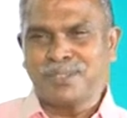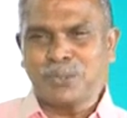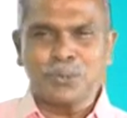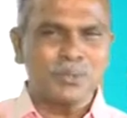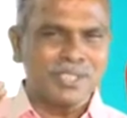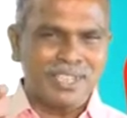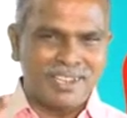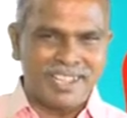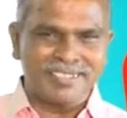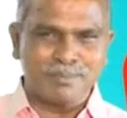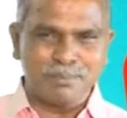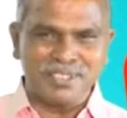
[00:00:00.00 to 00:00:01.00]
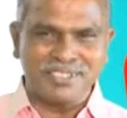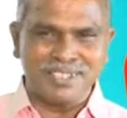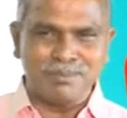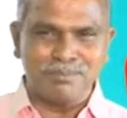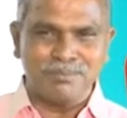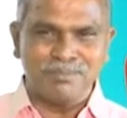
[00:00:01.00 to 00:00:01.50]
Through the glass
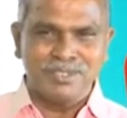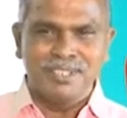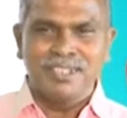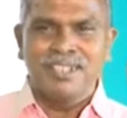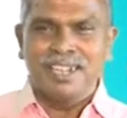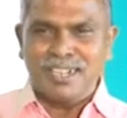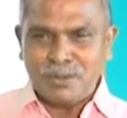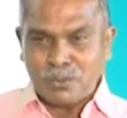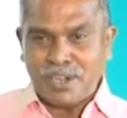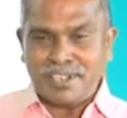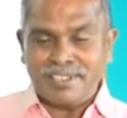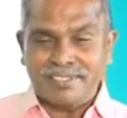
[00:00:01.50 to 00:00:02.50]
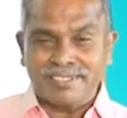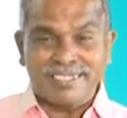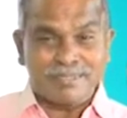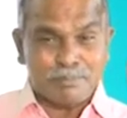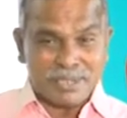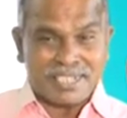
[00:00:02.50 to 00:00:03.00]
prism, and what is the
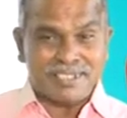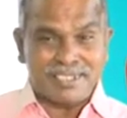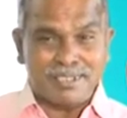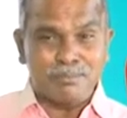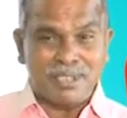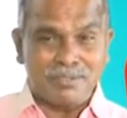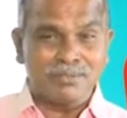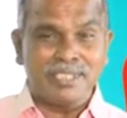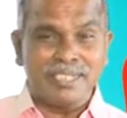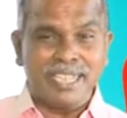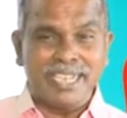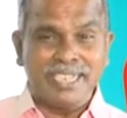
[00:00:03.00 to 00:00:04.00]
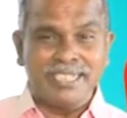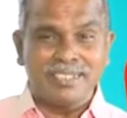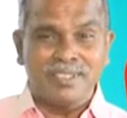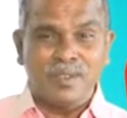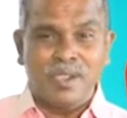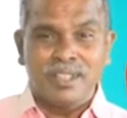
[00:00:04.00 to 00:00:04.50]
spectrum of the light?
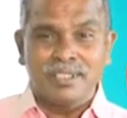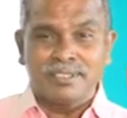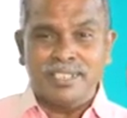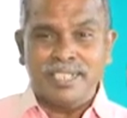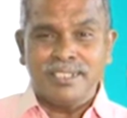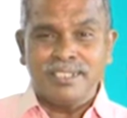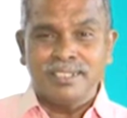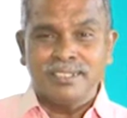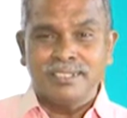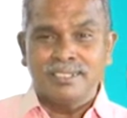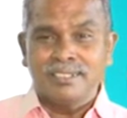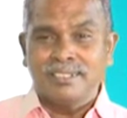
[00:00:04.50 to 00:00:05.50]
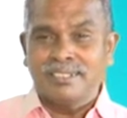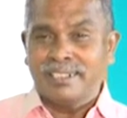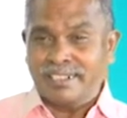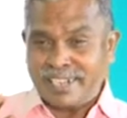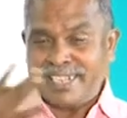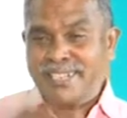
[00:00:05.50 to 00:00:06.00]
Then
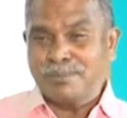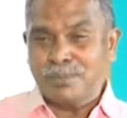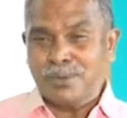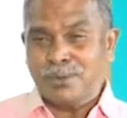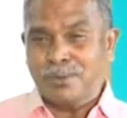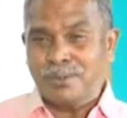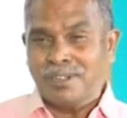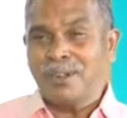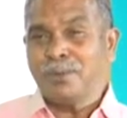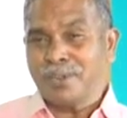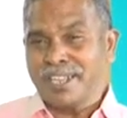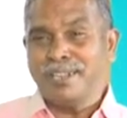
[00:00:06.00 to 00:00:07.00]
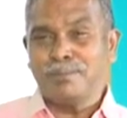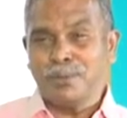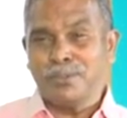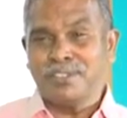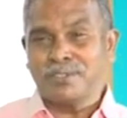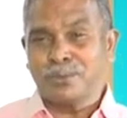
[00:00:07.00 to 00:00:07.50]
rainbow, how
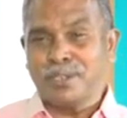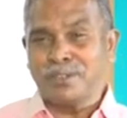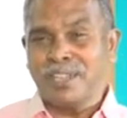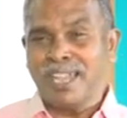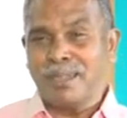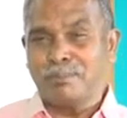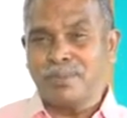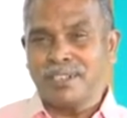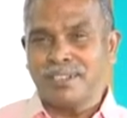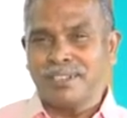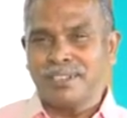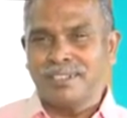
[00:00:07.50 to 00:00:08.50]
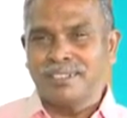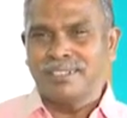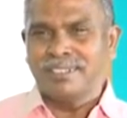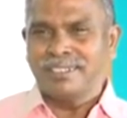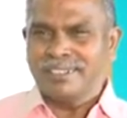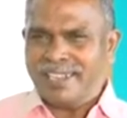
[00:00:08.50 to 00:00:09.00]
rainbow is going to happen?
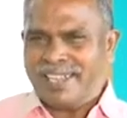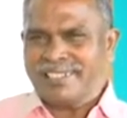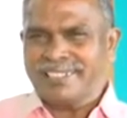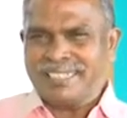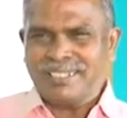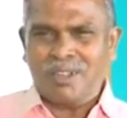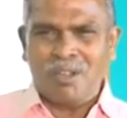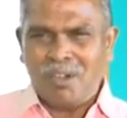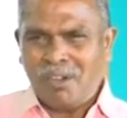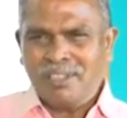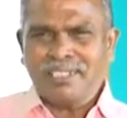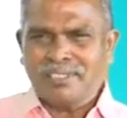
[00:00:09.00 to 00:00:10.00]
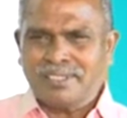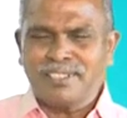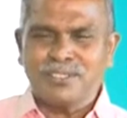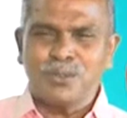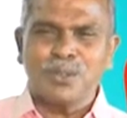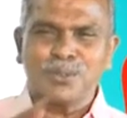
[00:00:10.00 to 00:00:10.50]
Like that, all the
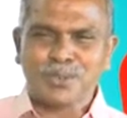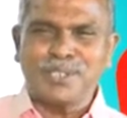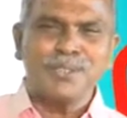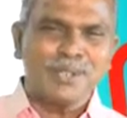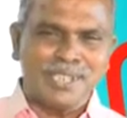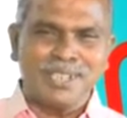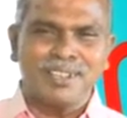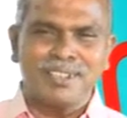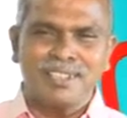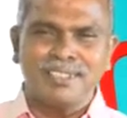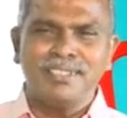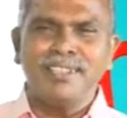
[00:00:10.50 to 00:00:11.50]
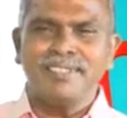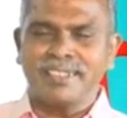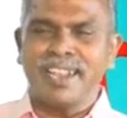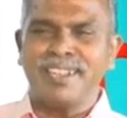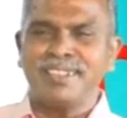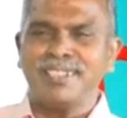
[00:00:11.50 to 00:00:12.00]
things you are going to recall. Then
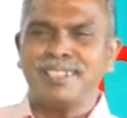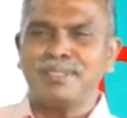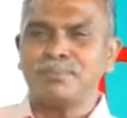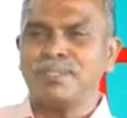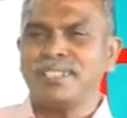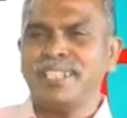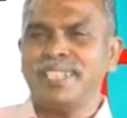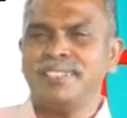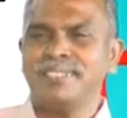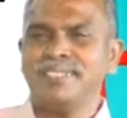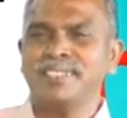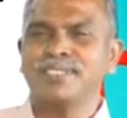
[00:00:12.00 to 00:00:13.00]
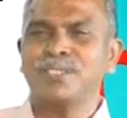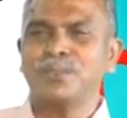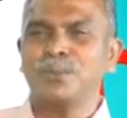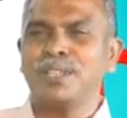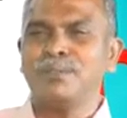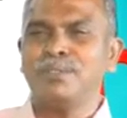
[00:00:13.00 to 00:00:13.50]
scattering of the light, just
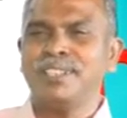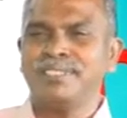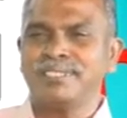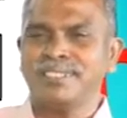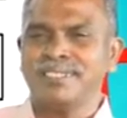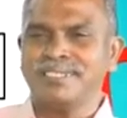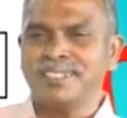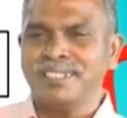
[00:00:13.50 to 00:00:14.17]
today we discussed,